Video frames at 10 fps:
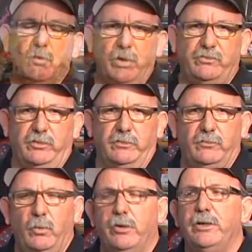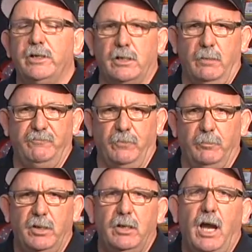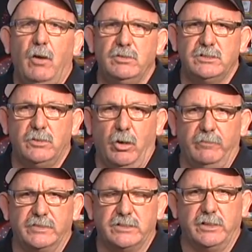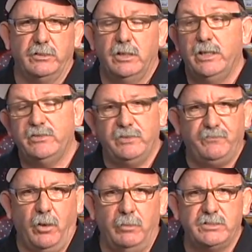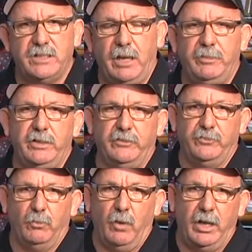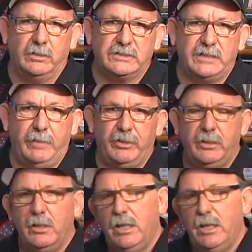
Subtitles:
questions. Where did it come from? How is it harvested? Is it farmed salmon? Is it wild salmon?